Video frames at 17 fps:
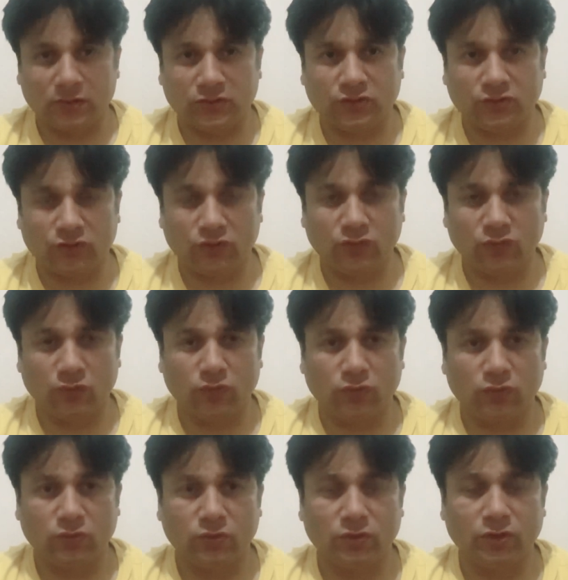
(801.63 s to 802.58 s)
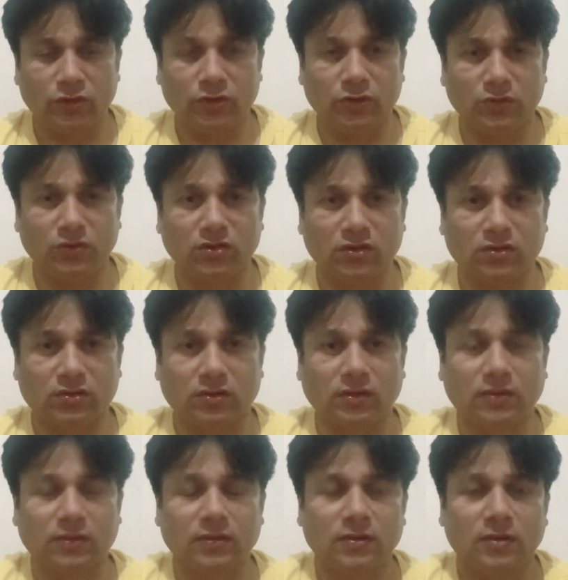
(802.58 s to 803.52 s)
true unity,
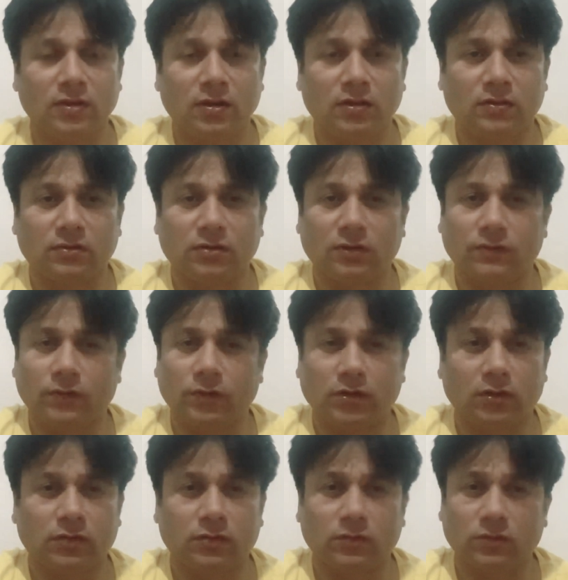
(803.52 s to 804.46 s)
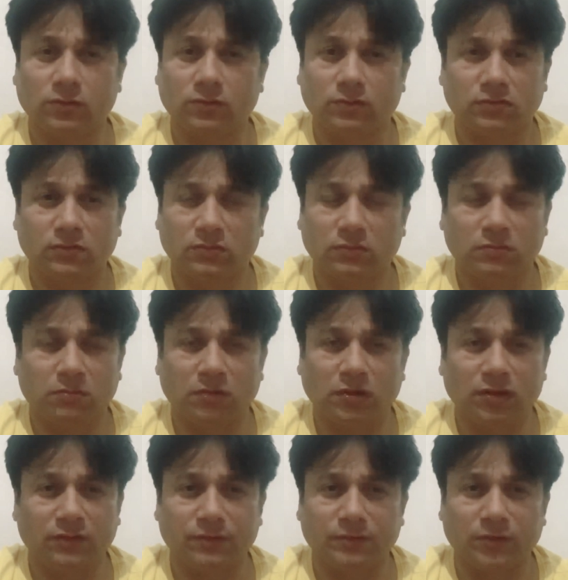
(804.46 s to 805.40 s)
then we can do,
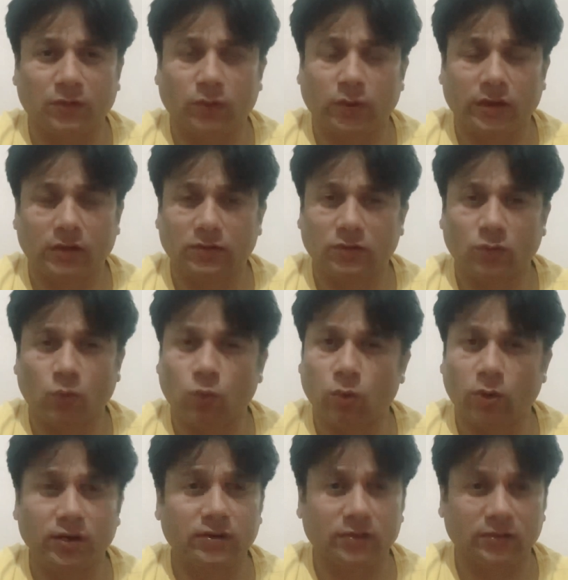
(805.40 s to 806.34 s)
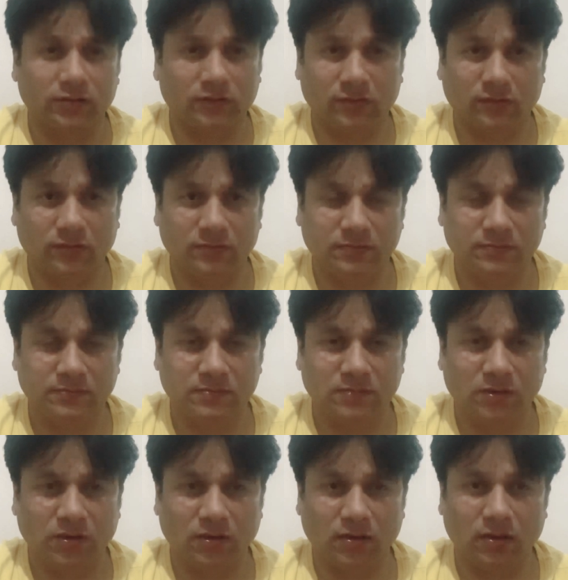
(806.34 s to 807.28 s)
believe me, we can do wonders
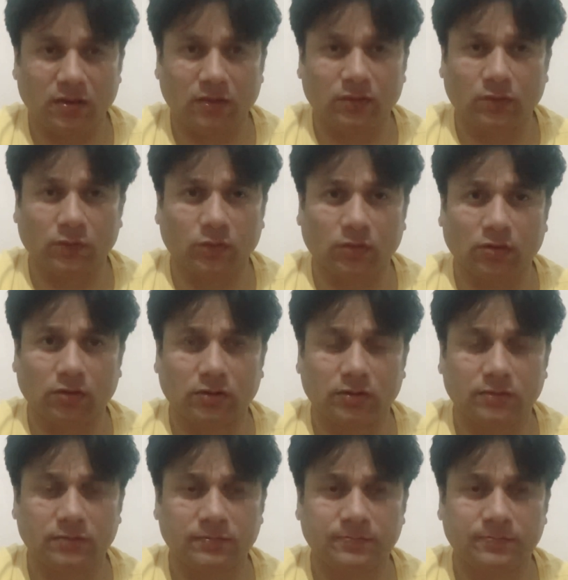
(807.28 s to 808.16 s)
in the world.